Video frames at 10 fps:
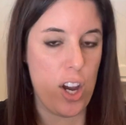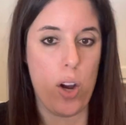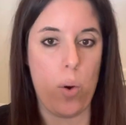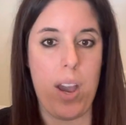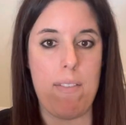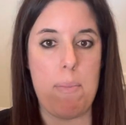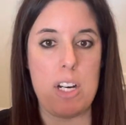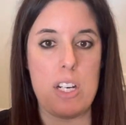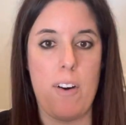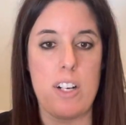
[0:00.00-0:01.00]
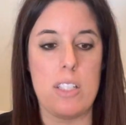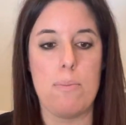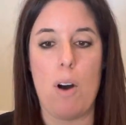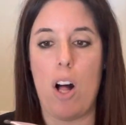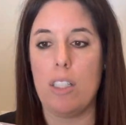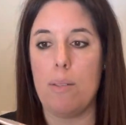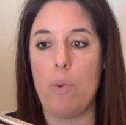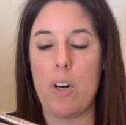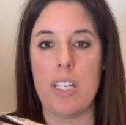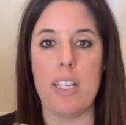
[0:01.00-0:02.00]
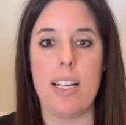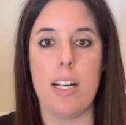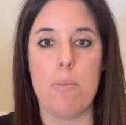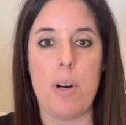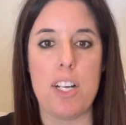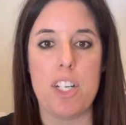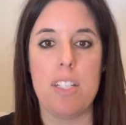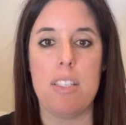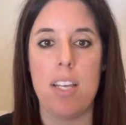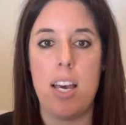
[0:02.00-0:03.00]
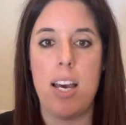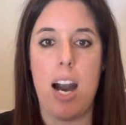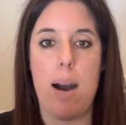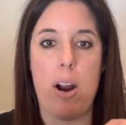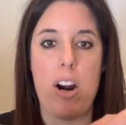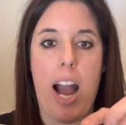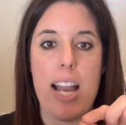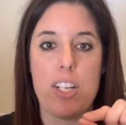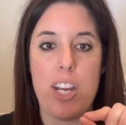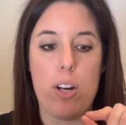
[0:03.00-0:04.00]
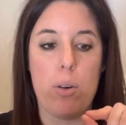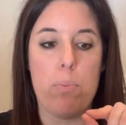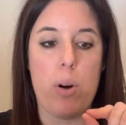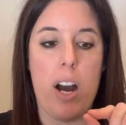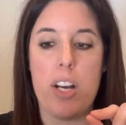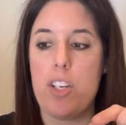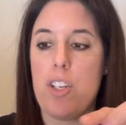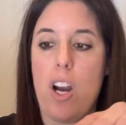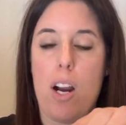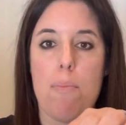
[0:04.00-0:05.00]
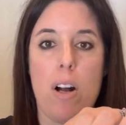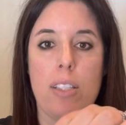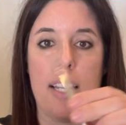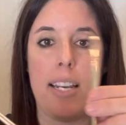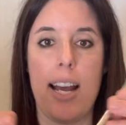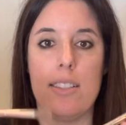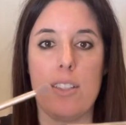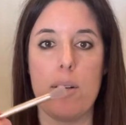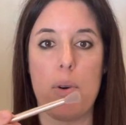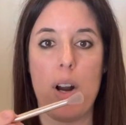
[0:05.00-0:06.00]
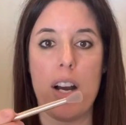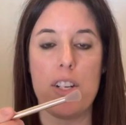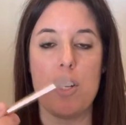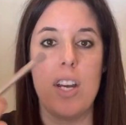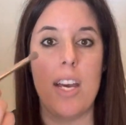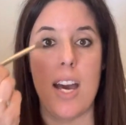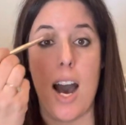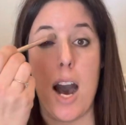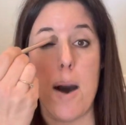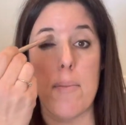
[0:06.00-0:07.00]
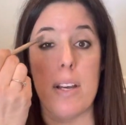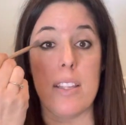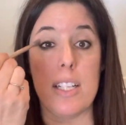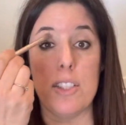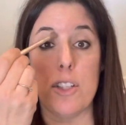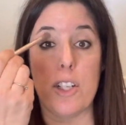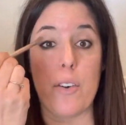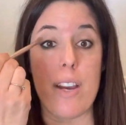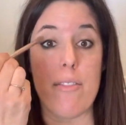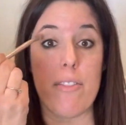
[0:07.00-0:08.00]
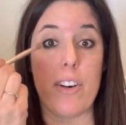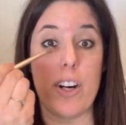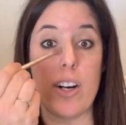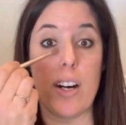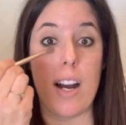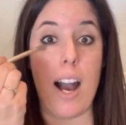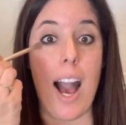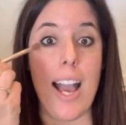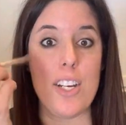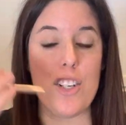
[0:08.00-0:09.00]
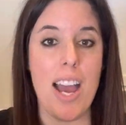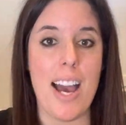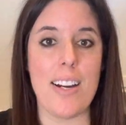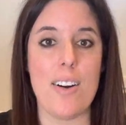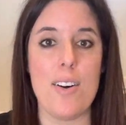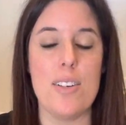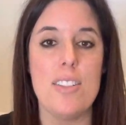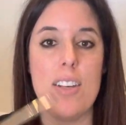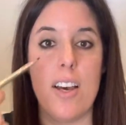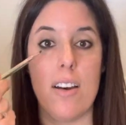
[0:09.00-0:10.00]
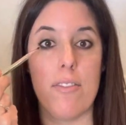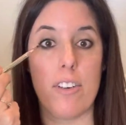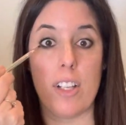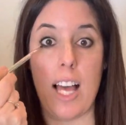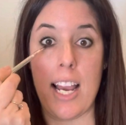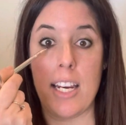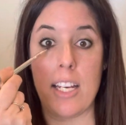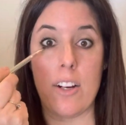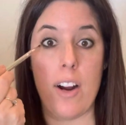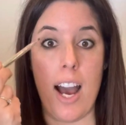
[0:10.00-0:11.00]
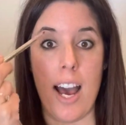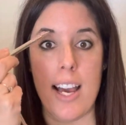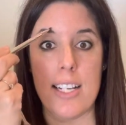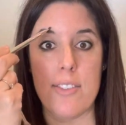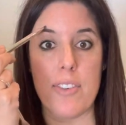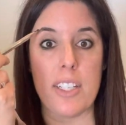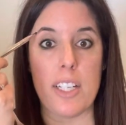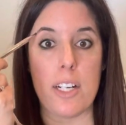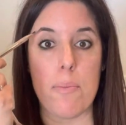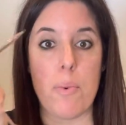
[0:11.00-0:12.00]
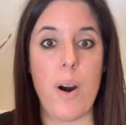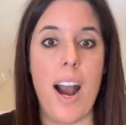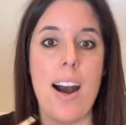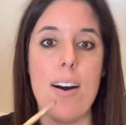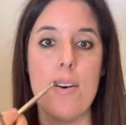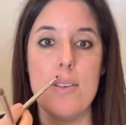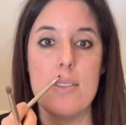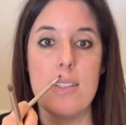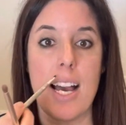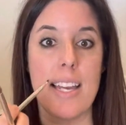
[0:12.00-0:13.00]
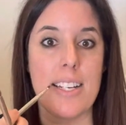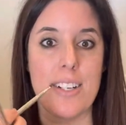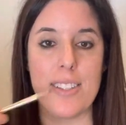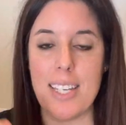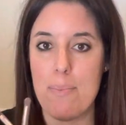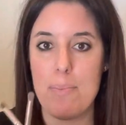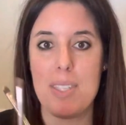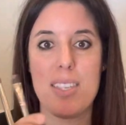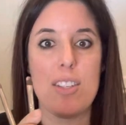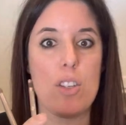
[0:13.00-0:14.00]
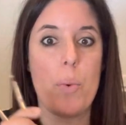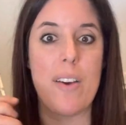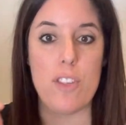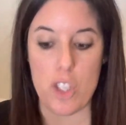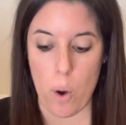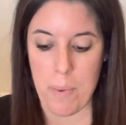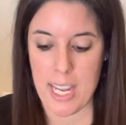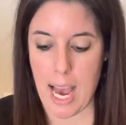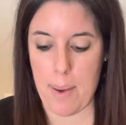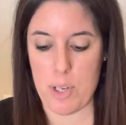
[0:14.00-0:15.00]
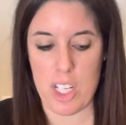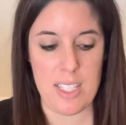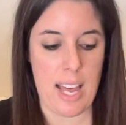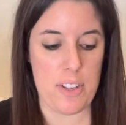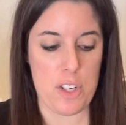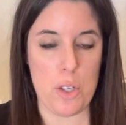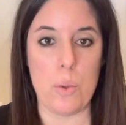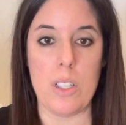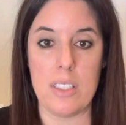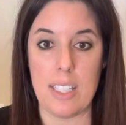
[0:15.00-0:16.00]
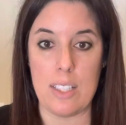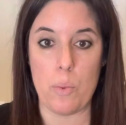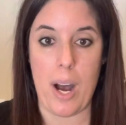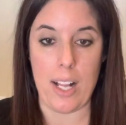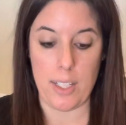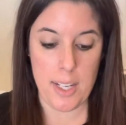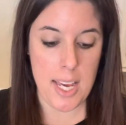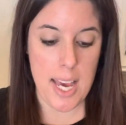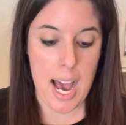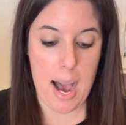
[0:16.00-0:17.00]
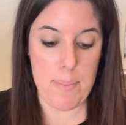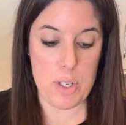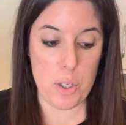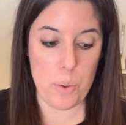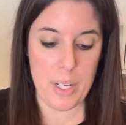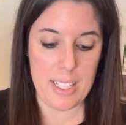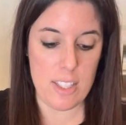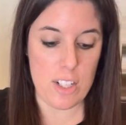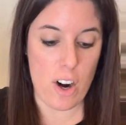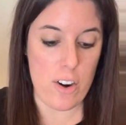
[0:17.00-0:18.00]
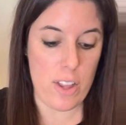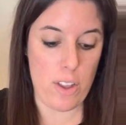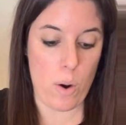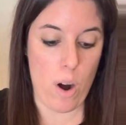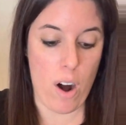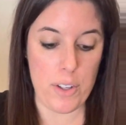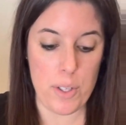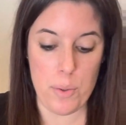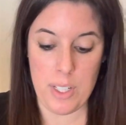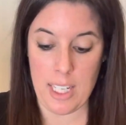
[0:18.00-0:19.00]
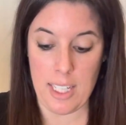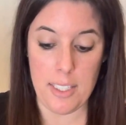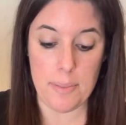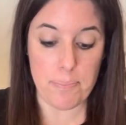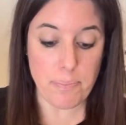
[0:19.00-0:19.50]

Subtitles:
we have a bunch of our smaller, more detailed brushes, our eyeshadow brush, our multitasker brush. These are great for eyeshadows, for lining your eyes, filling your brows, lining your lips. So we have so many options on the tools as well. To get started though, all you need